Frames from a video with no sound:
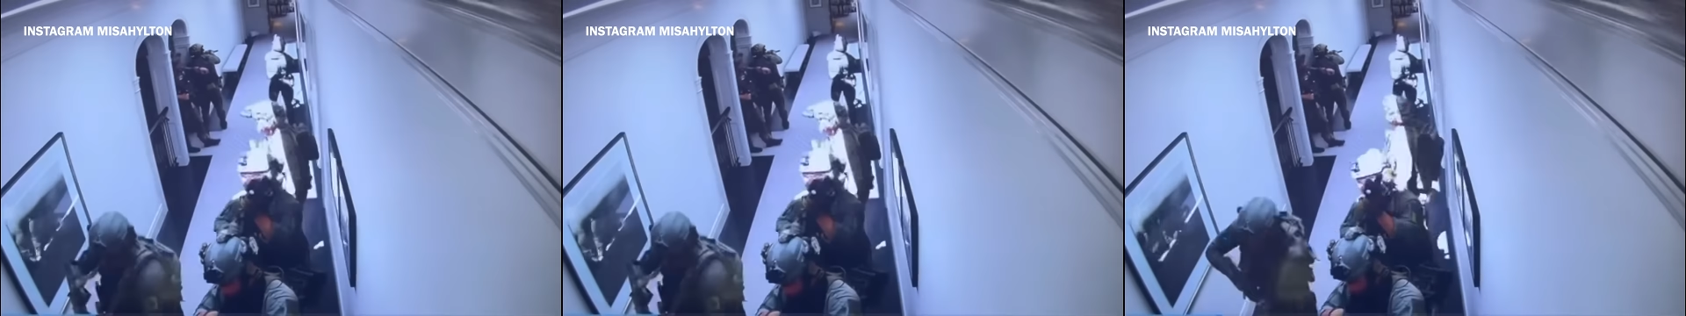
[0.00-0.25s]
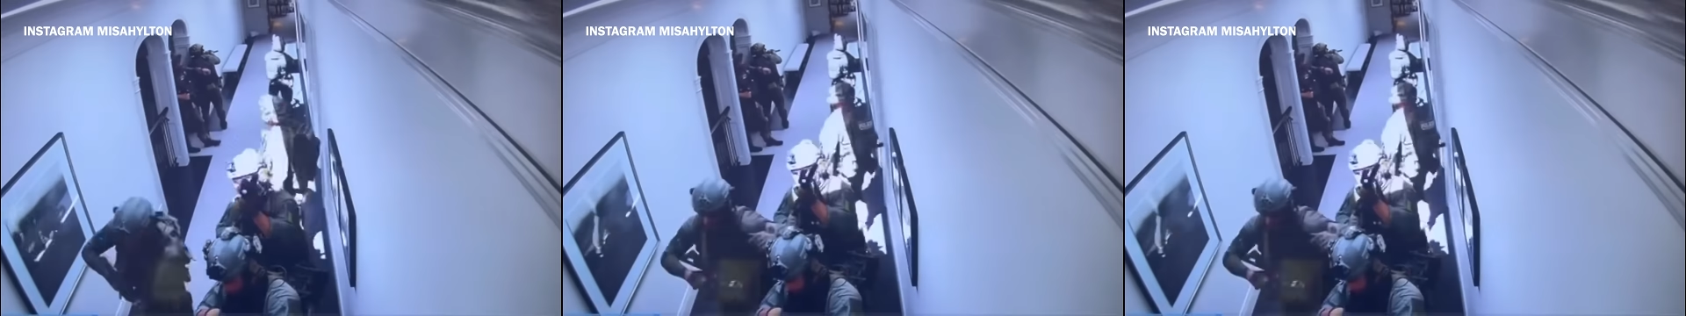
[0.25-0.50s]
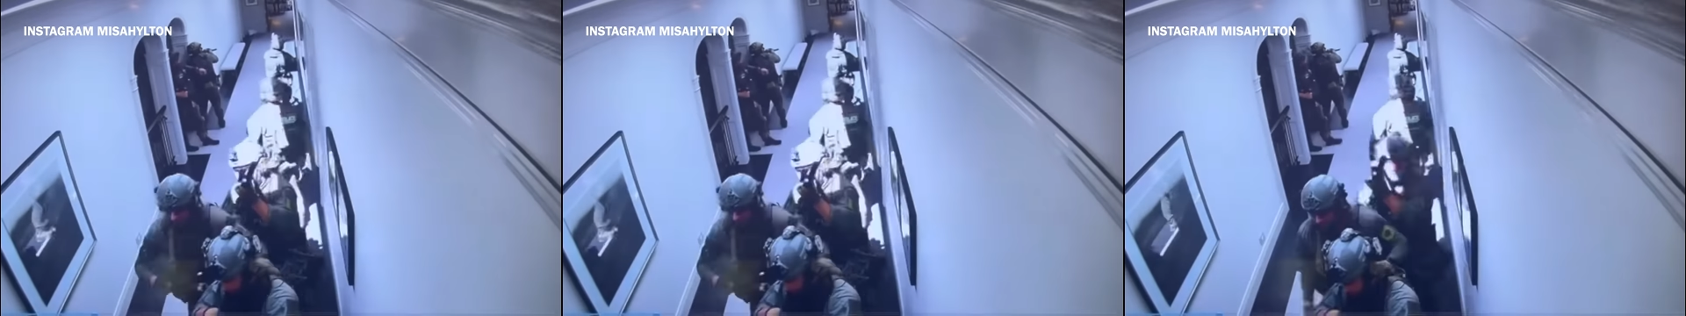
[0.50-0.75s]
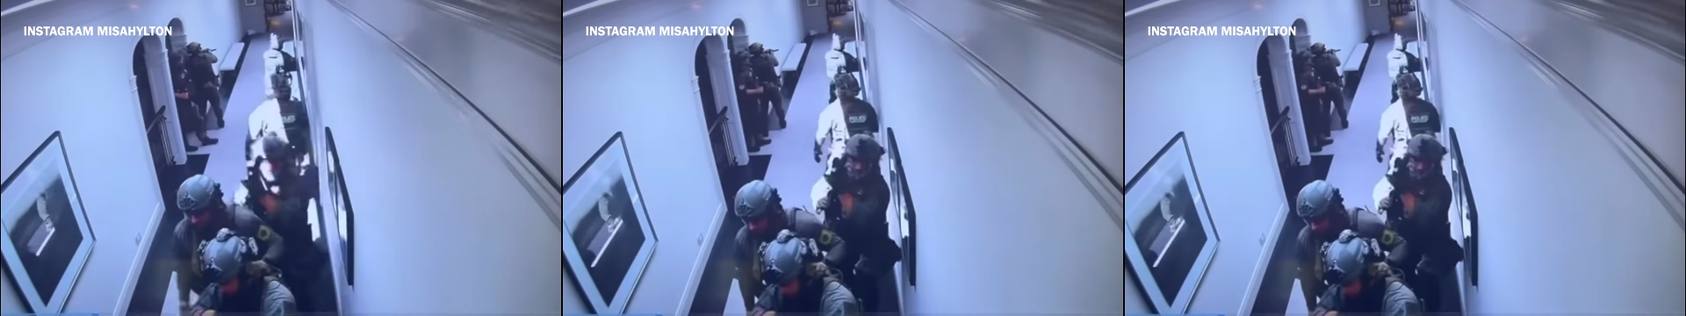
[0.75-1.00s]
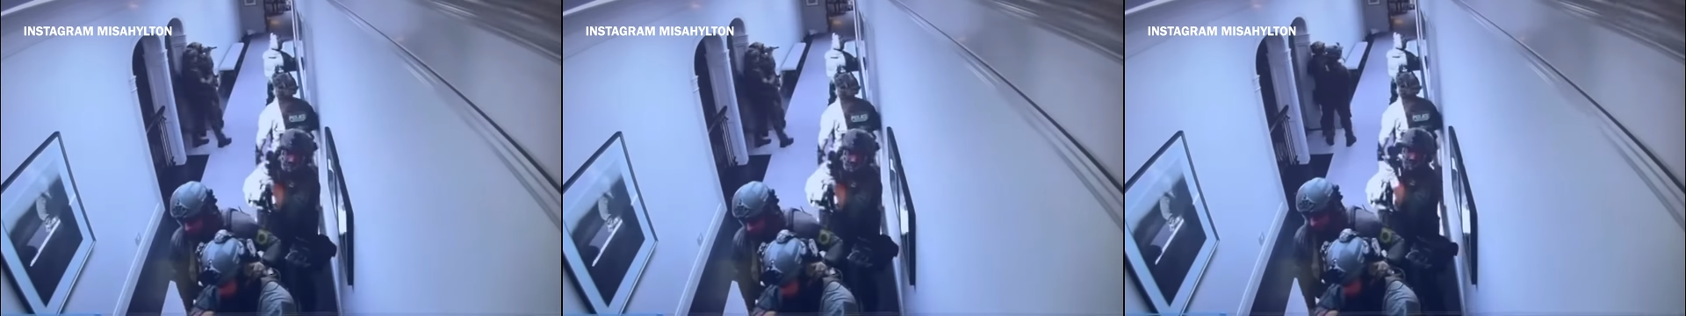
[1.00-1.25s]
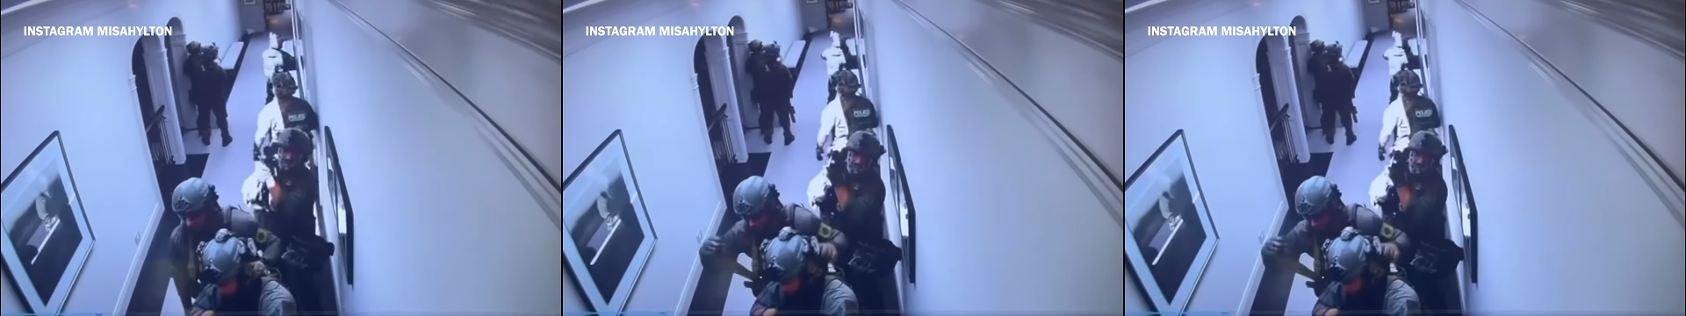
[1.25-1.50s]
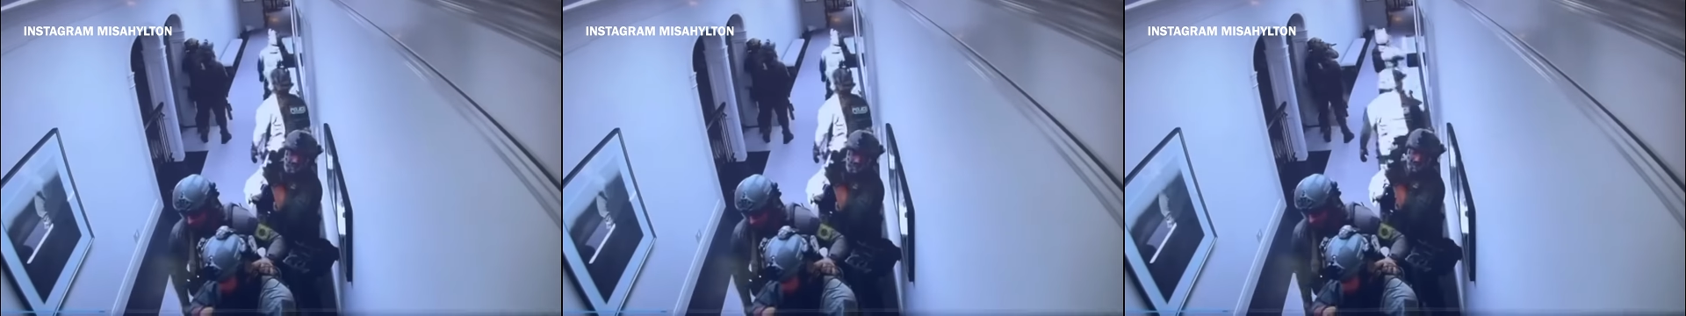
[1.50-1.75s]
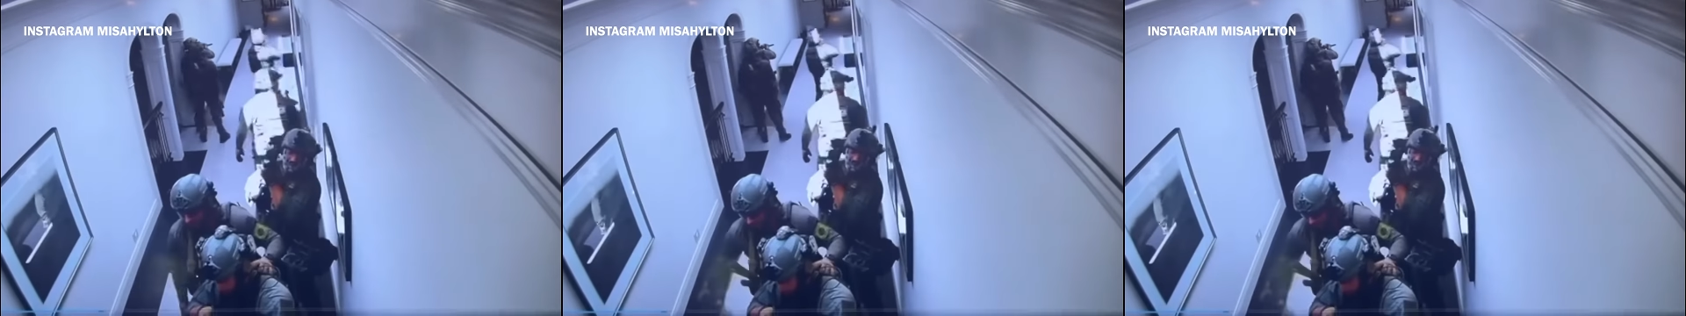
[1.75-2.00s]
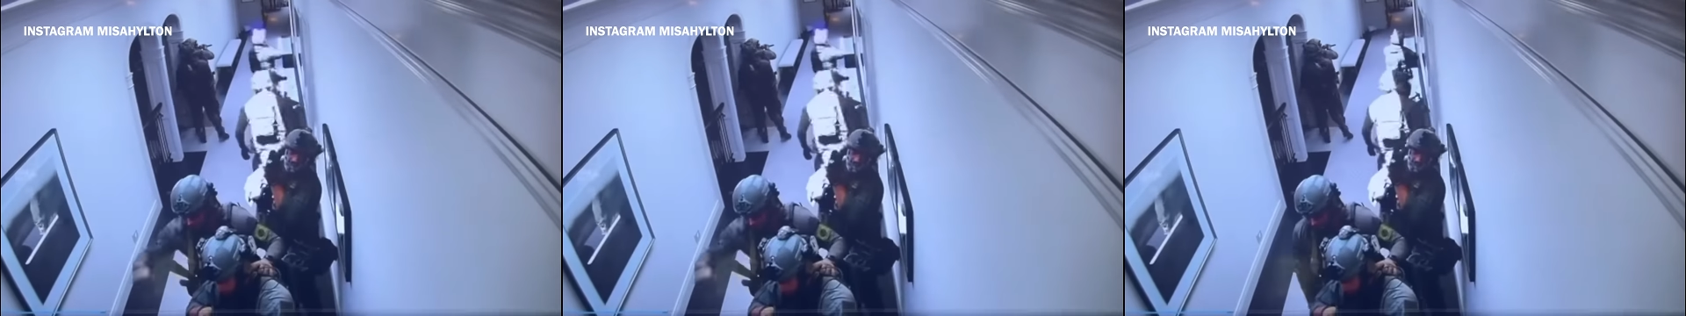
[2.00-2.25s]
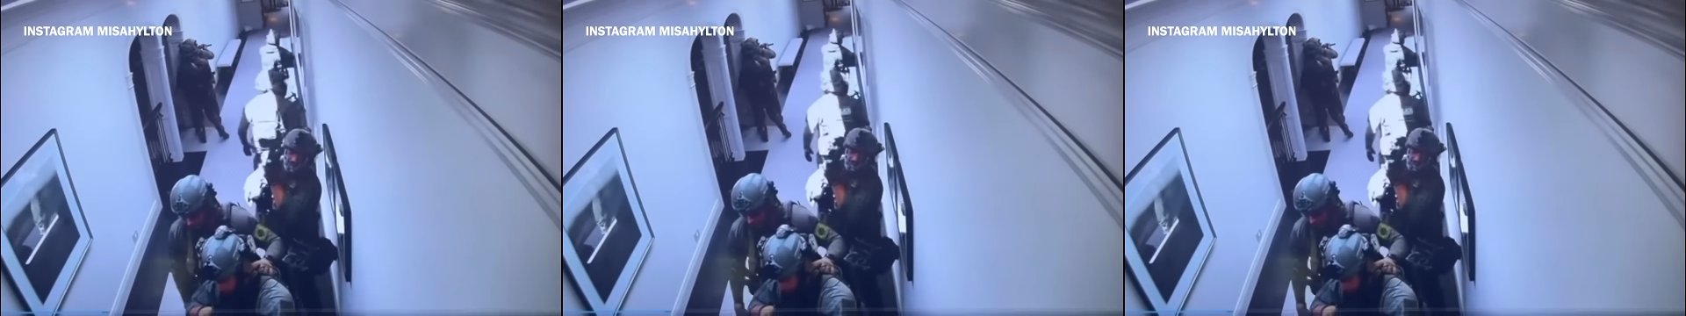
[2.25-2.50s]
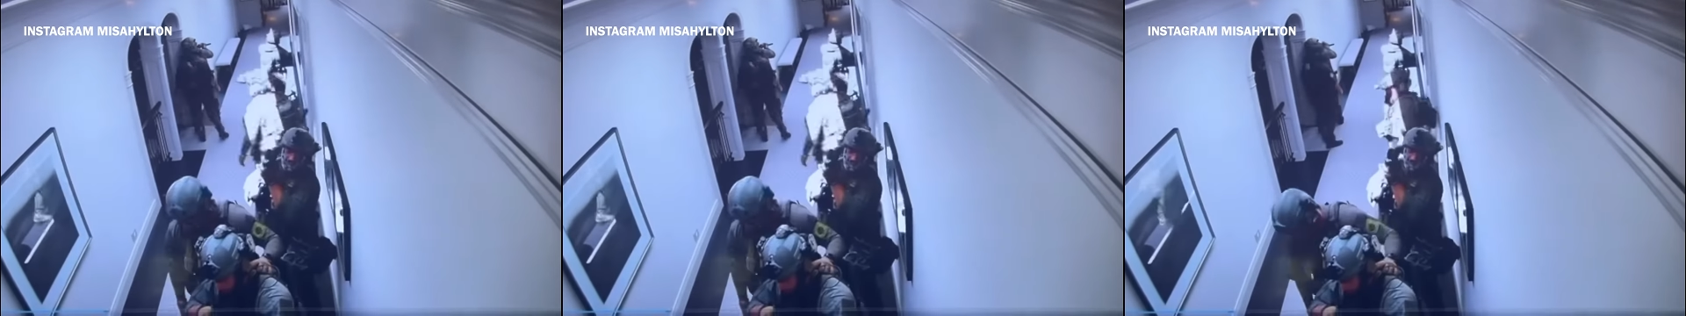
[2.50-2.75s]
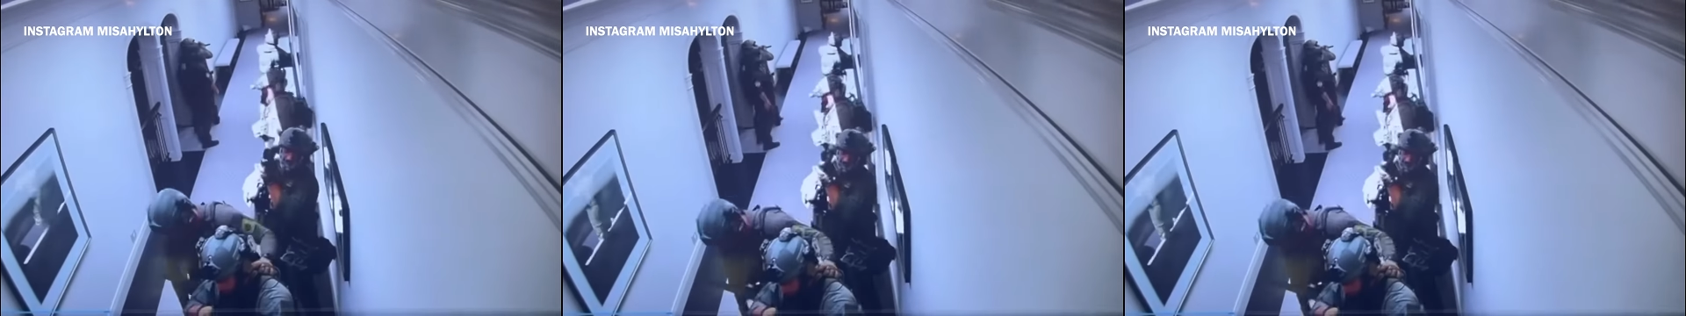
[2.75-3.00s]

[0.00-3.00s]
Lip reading: No face is visible, so there are no lips to read.